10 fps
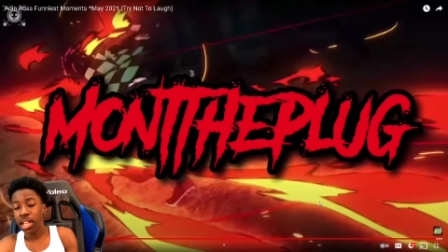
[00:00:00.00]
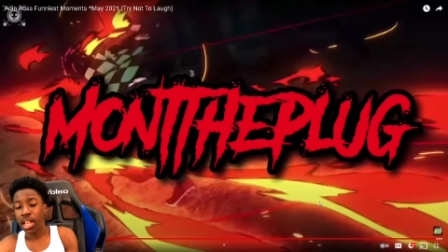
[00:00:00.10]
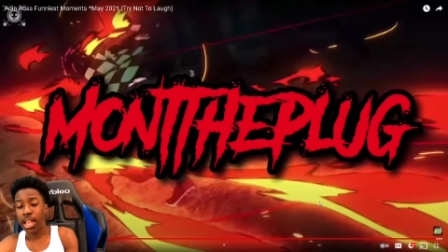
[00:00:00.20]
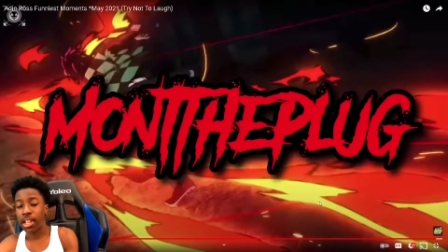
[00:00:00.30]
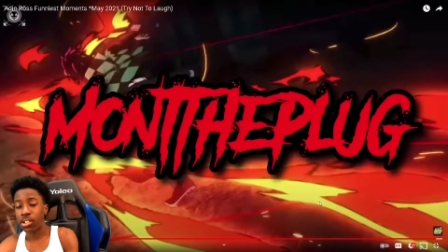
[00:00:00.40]

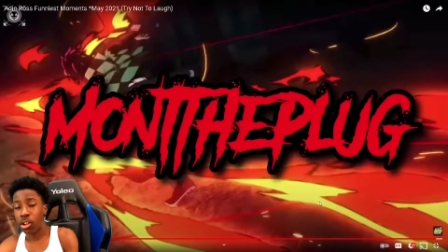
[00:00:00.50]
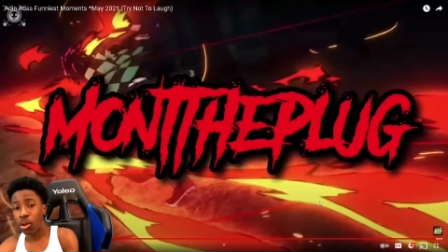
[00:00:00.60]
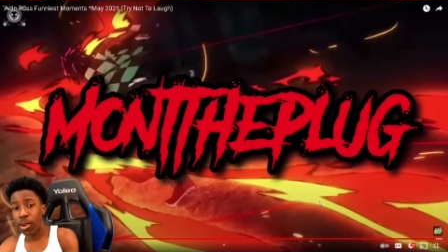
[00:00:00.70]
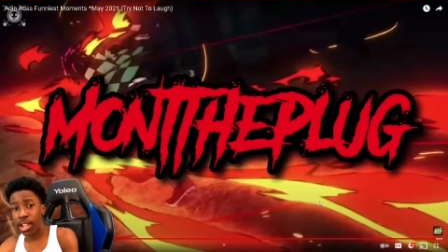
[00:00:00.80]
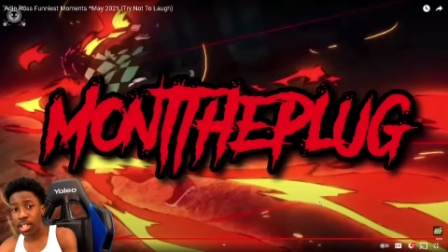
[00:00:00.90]
And as
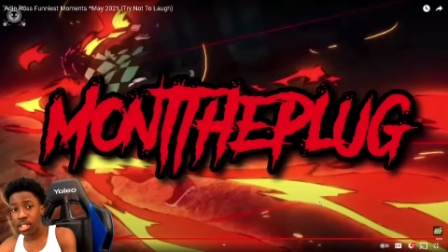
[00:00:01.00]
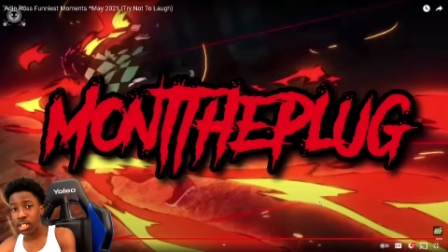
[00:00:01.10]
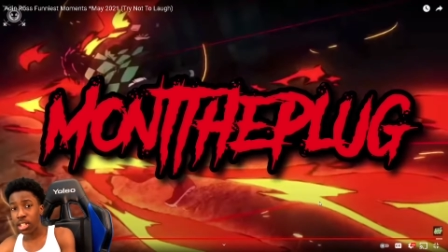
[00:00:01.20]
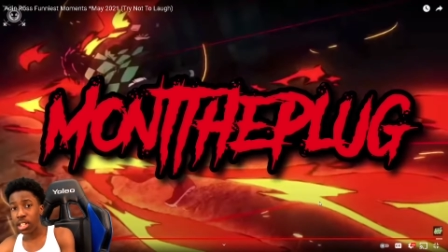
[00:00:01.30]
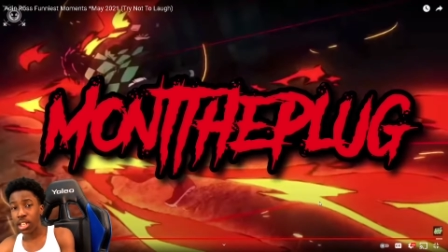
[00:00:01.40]

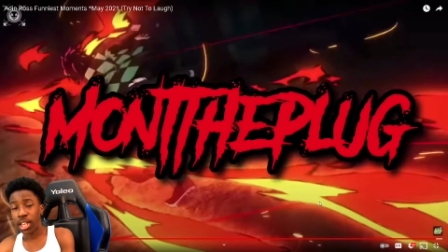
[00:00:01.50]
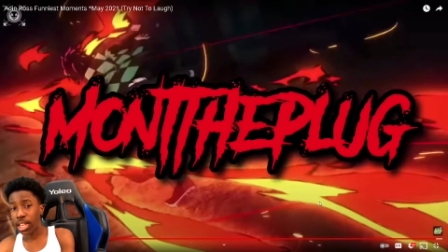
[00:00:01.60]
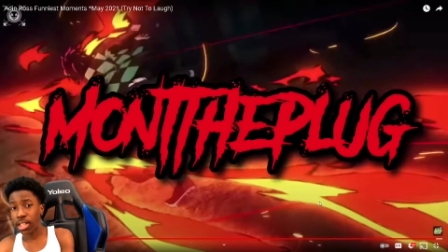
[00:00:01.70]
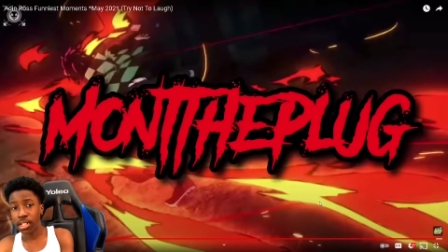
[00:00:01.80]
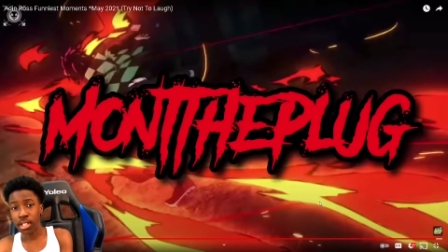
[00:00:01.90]
always,
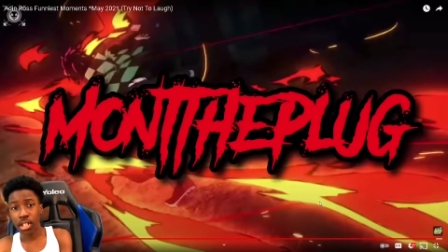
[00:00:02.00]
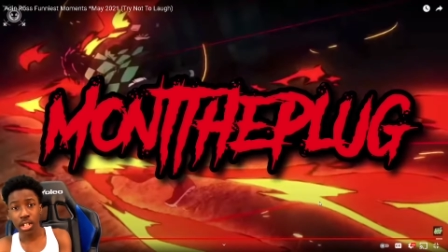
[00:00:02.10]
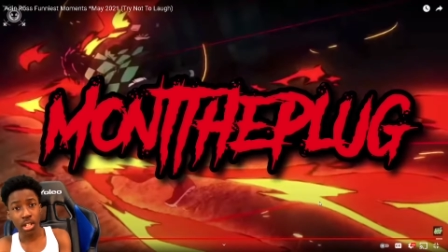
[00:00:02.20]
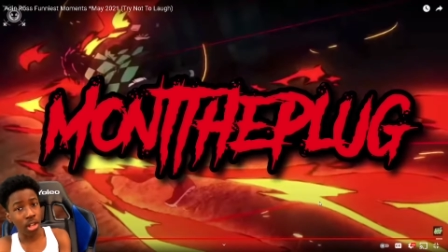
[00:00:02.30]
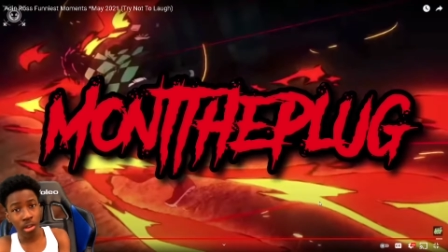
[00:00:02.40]
kids,
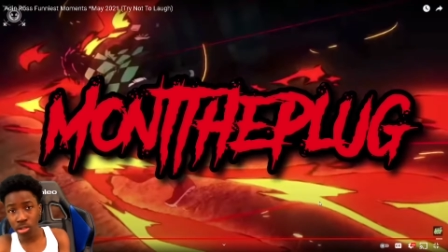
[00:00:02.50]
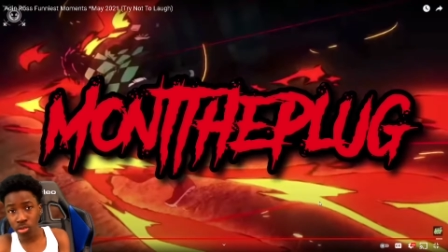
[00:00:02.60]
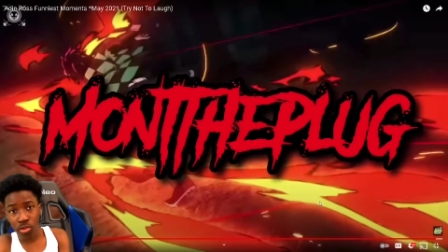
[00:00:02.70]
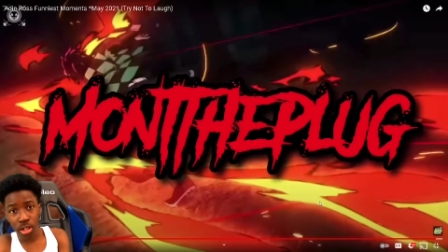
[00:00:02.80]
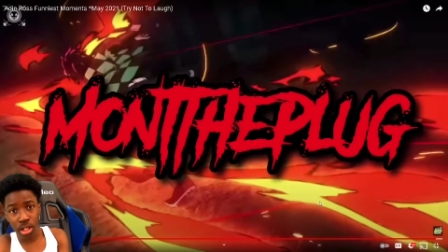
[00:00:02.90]
don't do
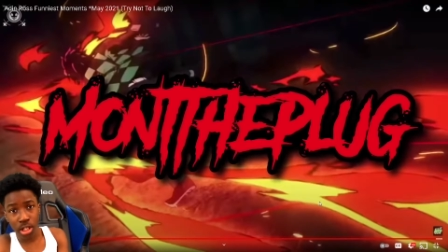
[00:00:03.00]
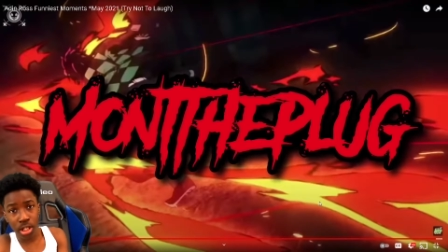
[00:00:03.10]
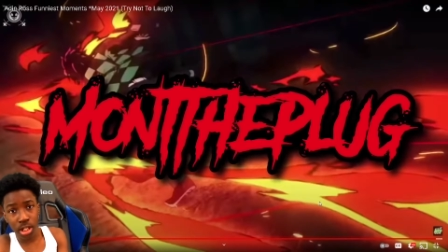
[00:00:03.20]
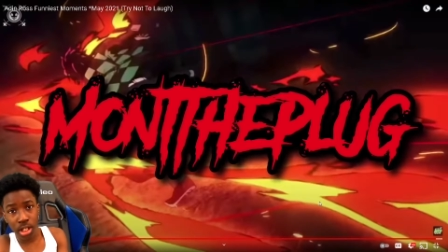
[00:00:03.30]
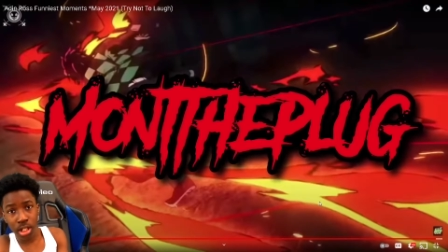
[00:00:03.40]
drugs.